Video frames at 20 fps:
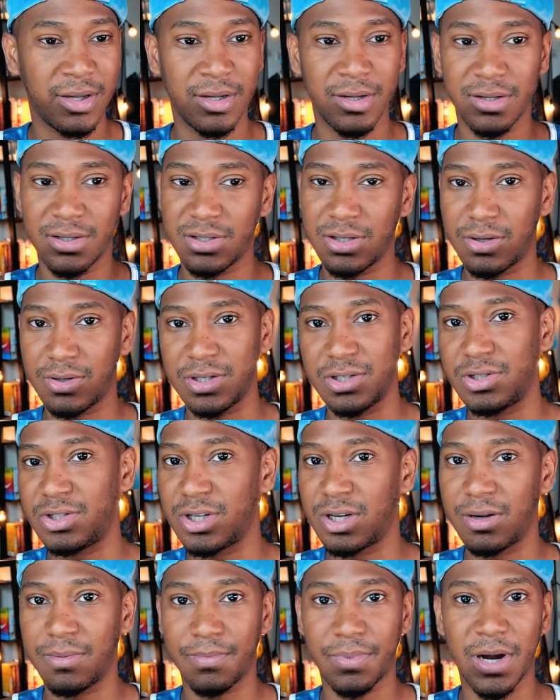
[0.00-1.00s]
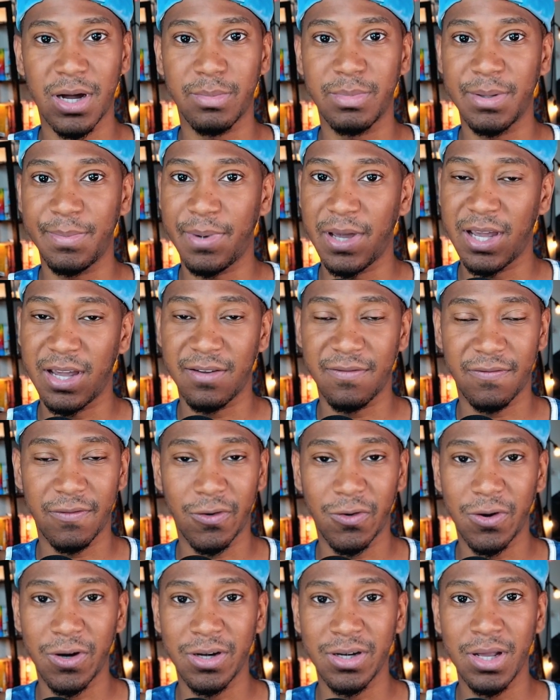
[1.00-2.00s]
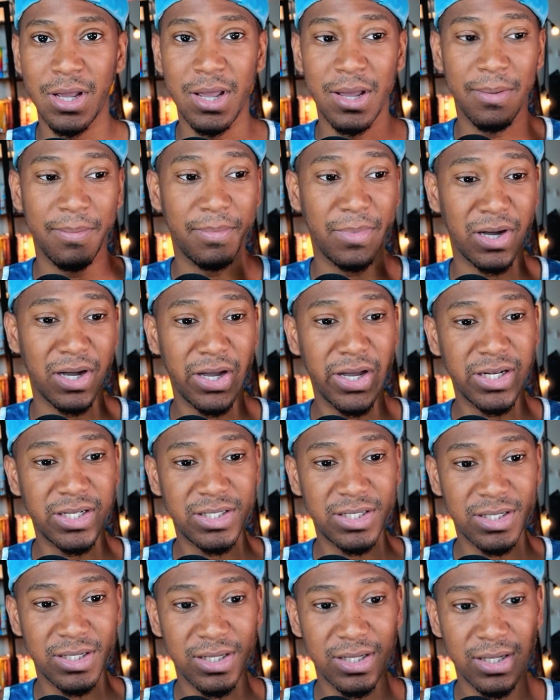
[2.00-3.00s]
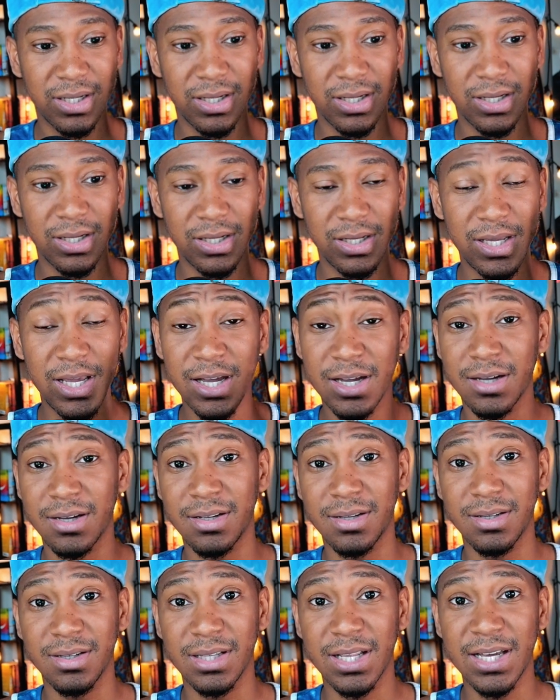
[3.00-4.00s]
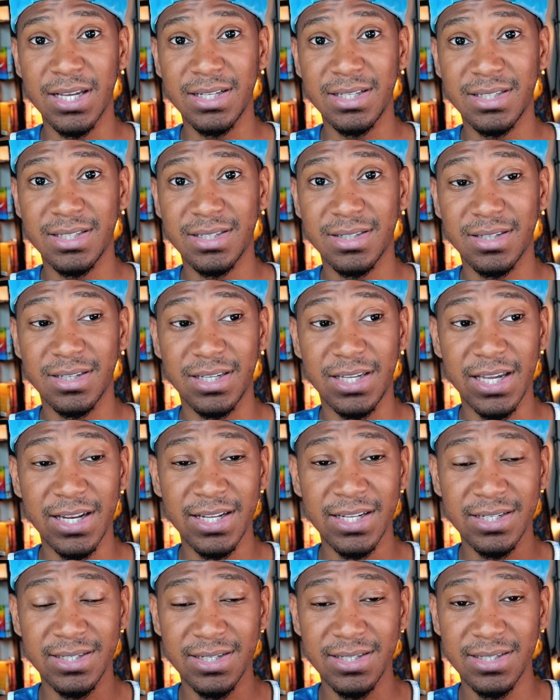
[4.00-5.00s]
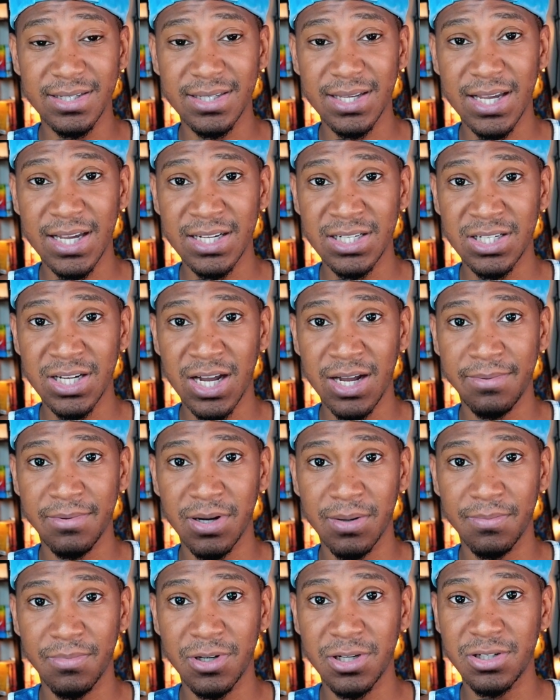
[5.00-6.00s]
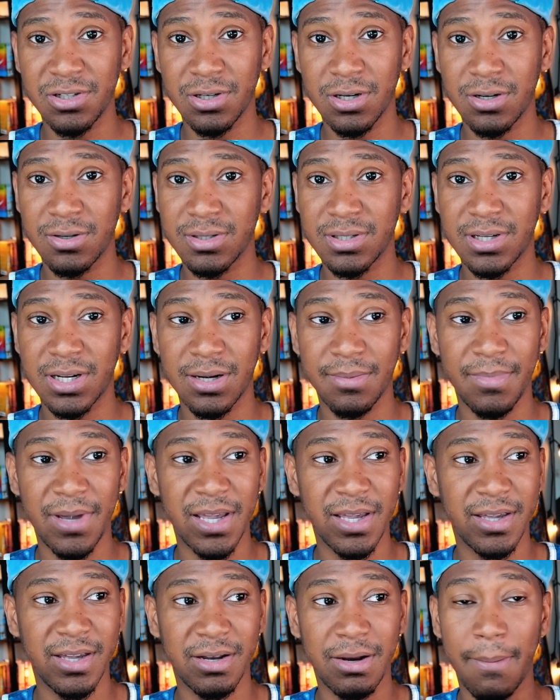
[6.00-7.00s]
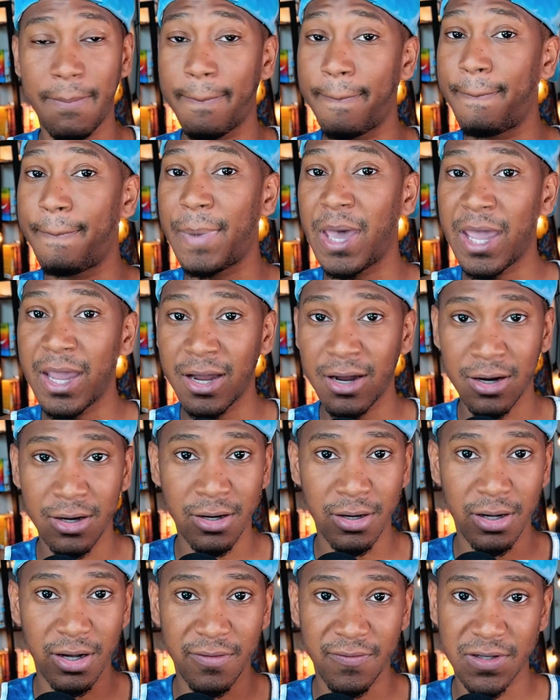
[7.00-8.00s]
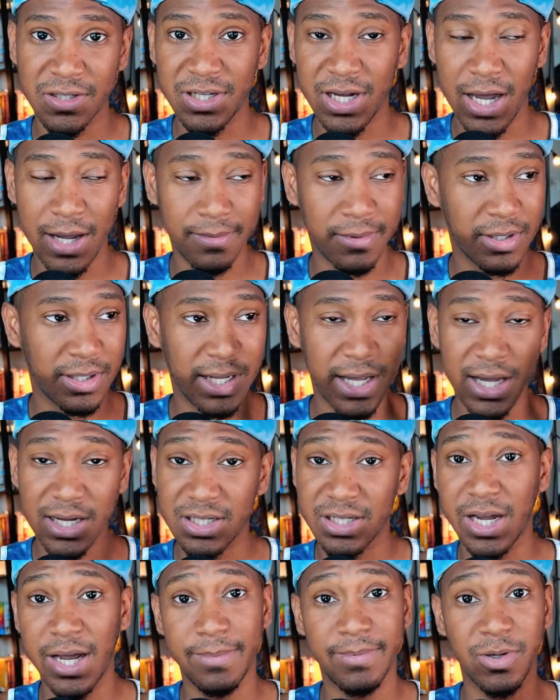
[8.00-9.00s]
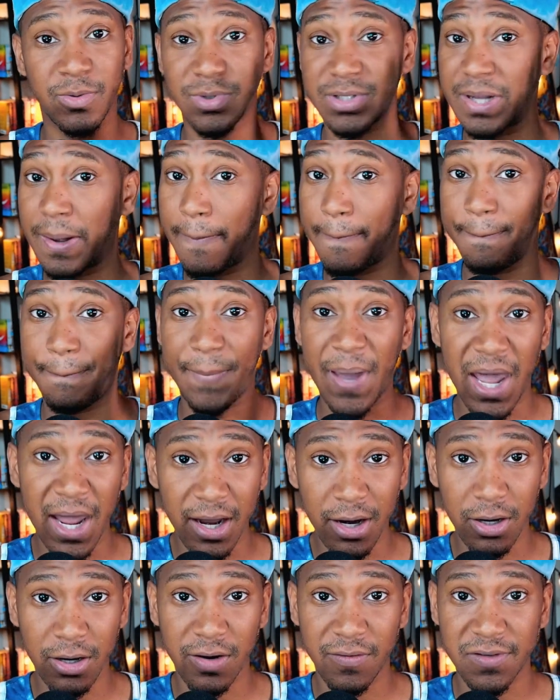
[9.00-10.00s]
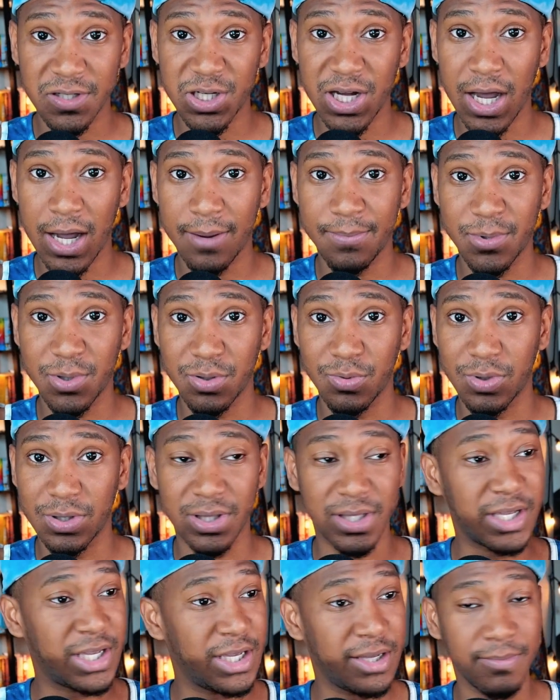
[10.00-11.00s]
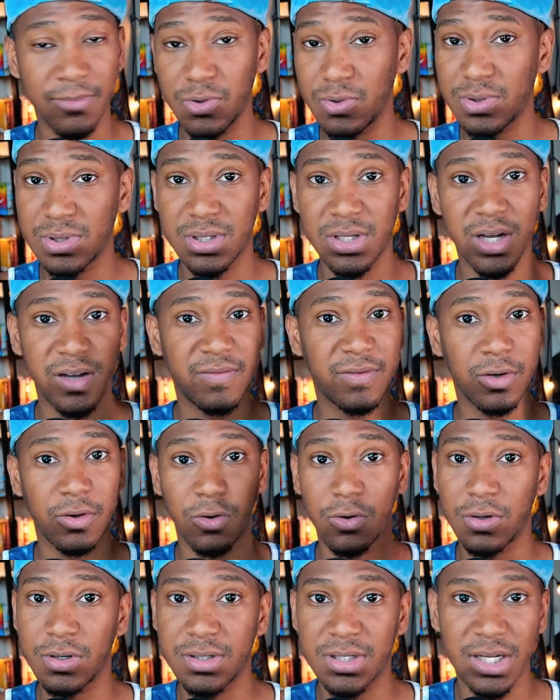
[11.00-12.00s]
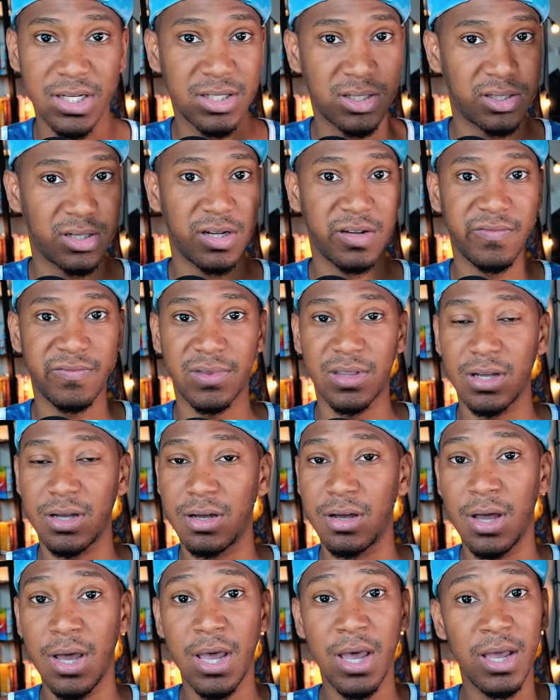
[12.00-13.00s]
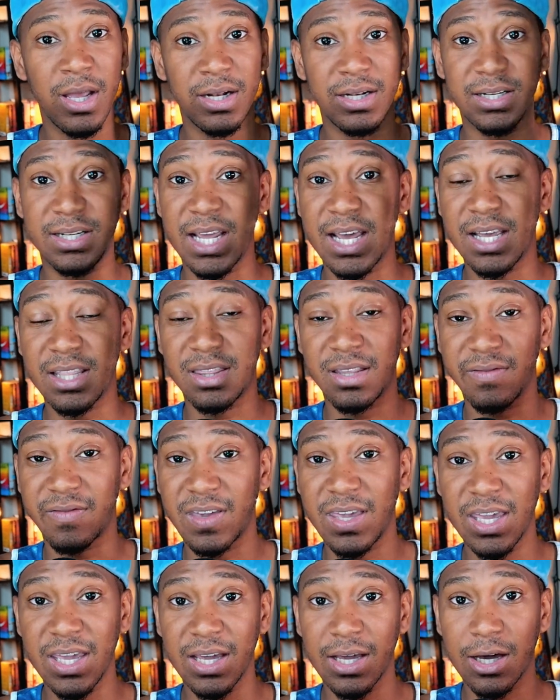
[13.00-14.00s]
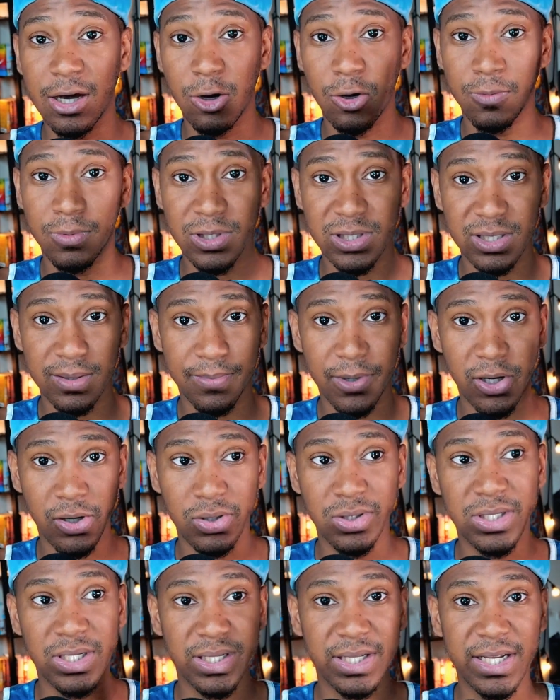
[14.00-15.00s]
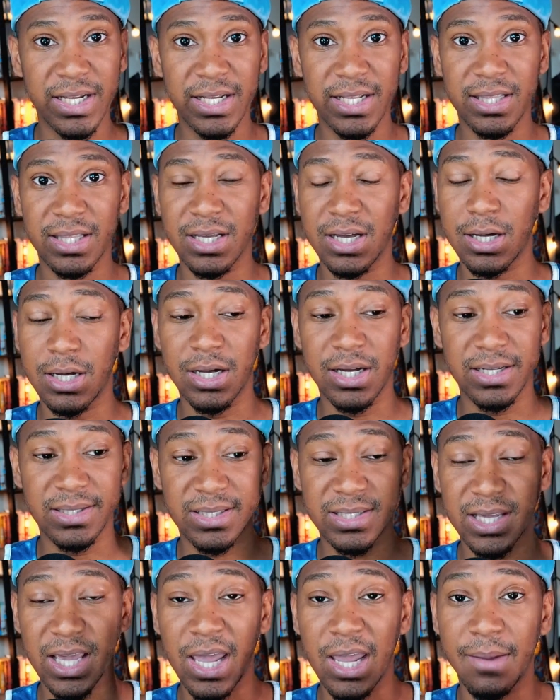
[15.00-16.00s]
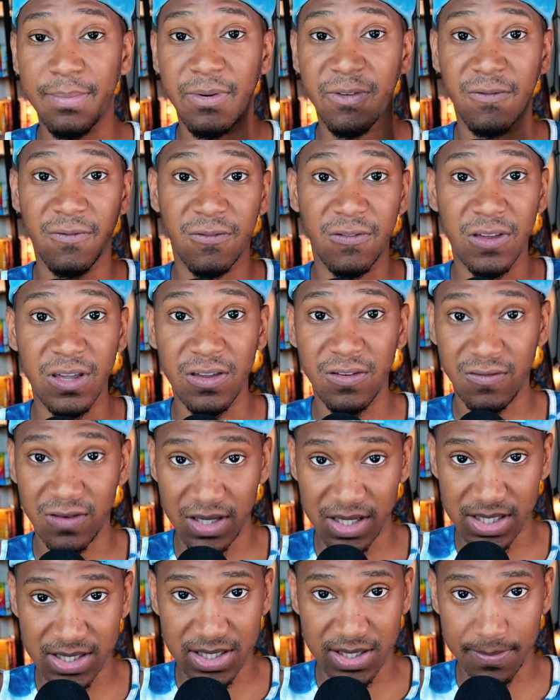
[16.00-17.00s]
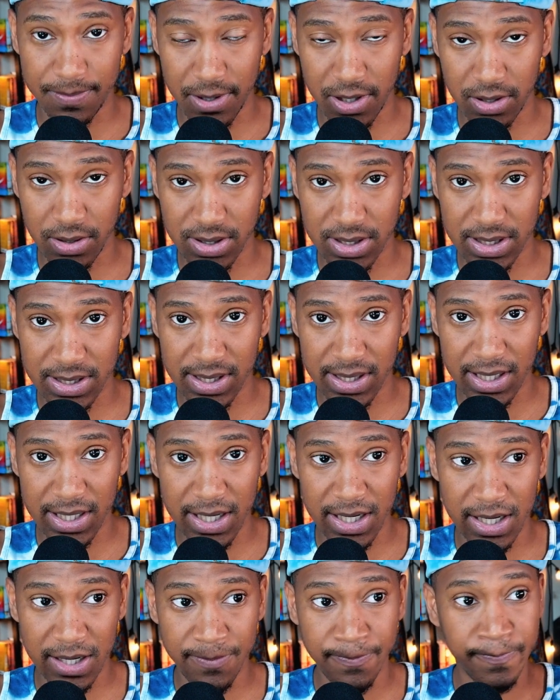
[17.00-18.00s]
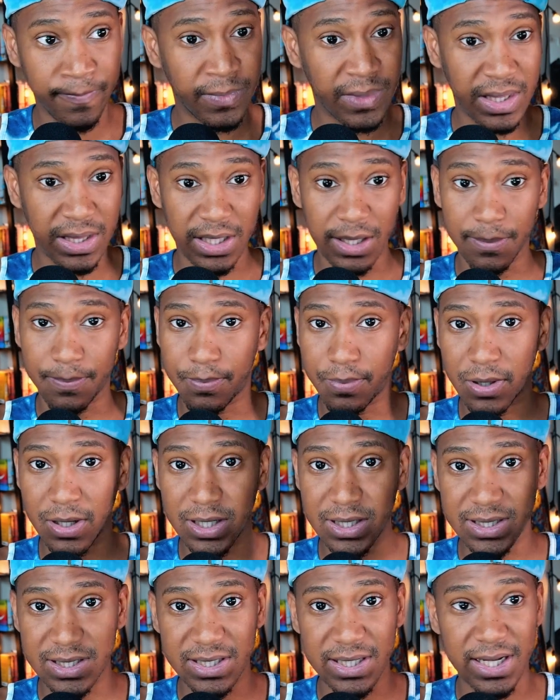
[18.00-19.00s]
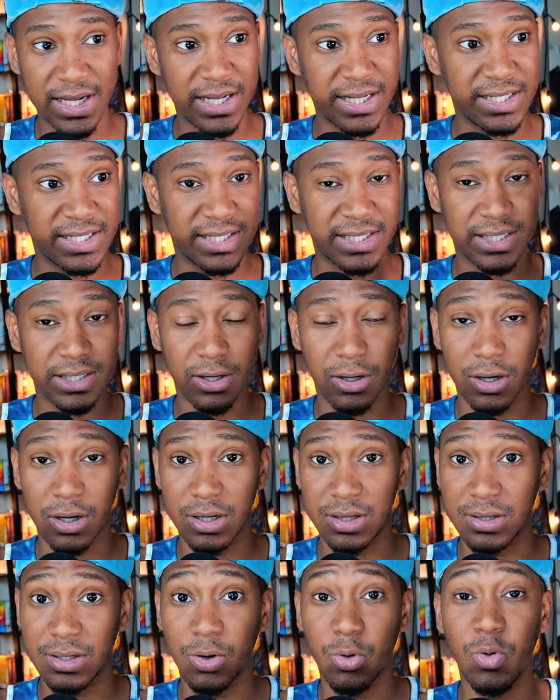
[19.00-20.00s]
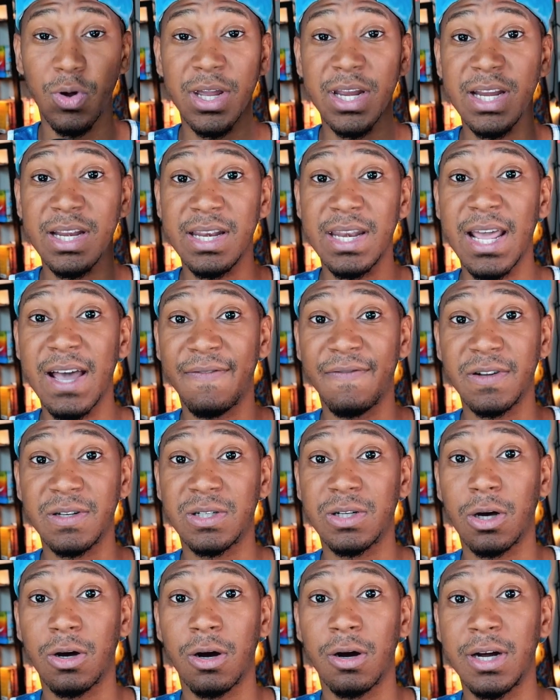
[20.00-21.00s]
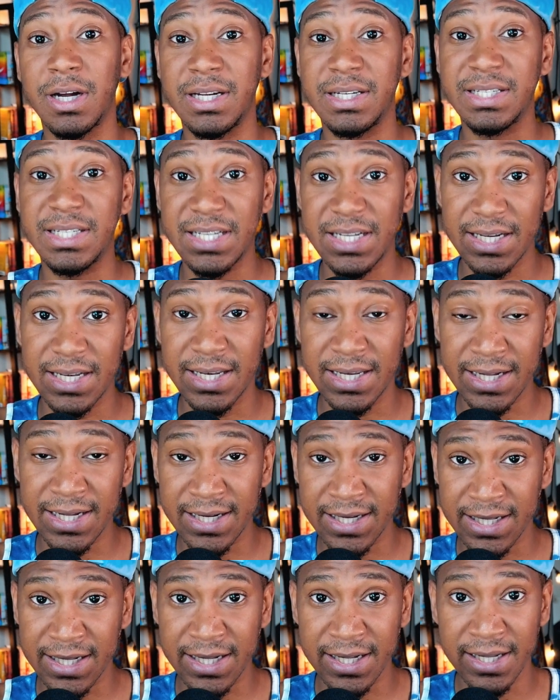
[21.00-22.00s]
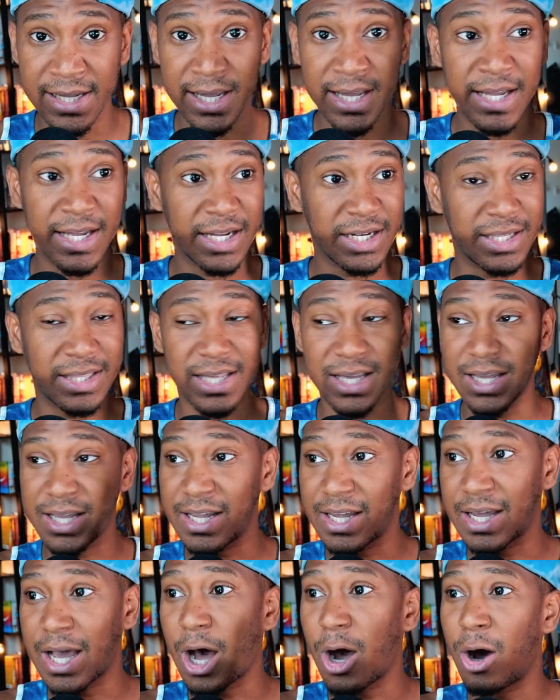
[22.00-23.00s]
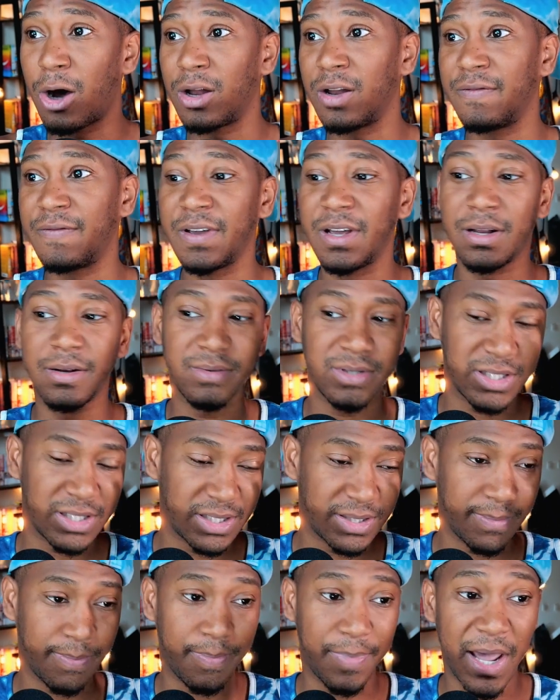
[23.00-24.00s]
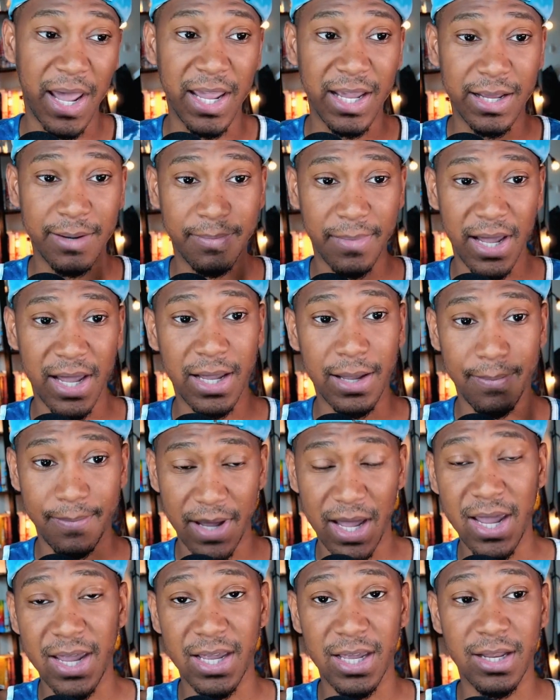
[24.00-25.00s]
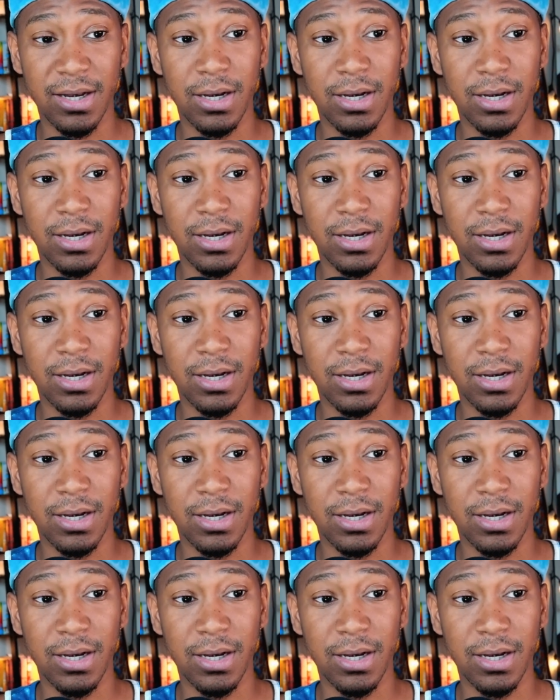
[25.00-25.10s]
Shonen Jump probably paying for it. But yeah, let's get into this last chapter. I'm pretty sure Oda's going to make it a banger of a chapter. Last chapter was a banger of a chapter with the Emu stuff, the Gorosei stuff, the death of King Cobra supposedly, the escape of Vivi supposedly, the princess or Queen Nefertari D. Lily thing, all of it just banging, banging, banging.